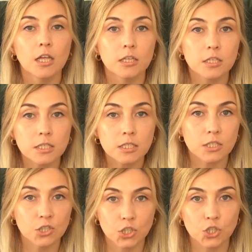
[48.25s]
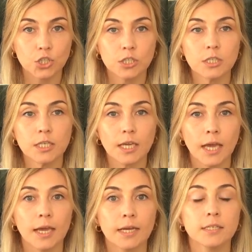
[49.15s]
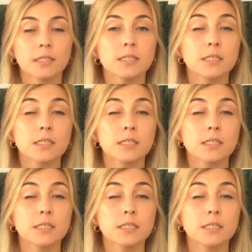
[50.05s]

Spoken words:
This condition can